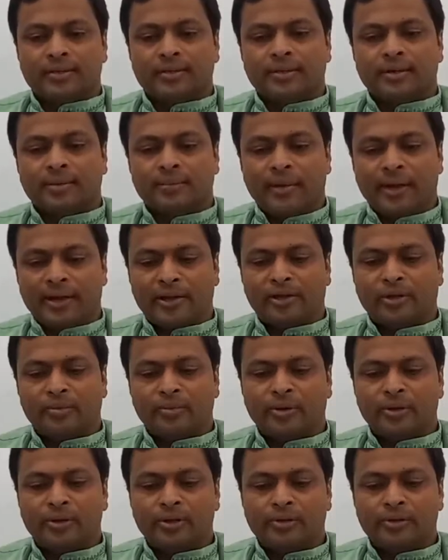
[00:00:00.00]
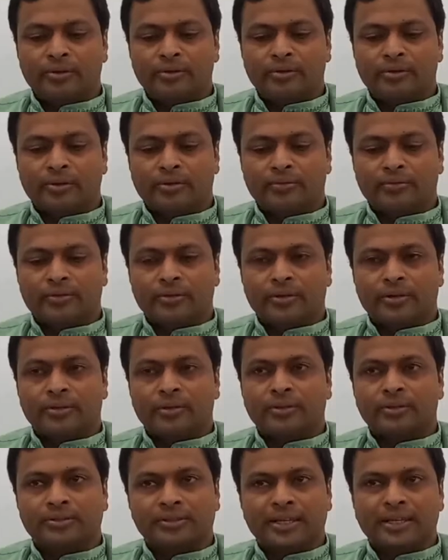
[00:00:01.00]
a macromolecule
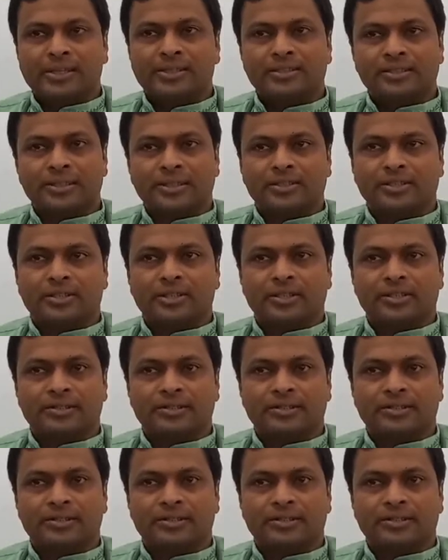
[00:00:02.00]
of cell structure,